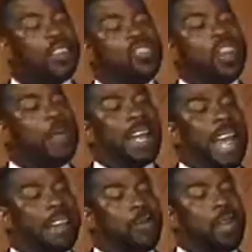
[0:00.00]
to share my
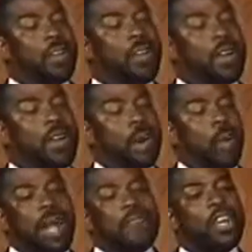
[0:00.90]
life with.
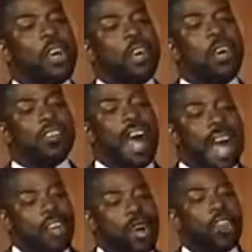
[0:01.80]
Whatever your goals are,
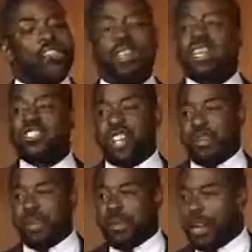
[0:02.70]
I know that you can
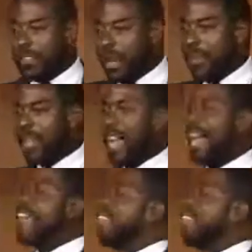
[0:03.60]
achieve them. Here's something that I'd like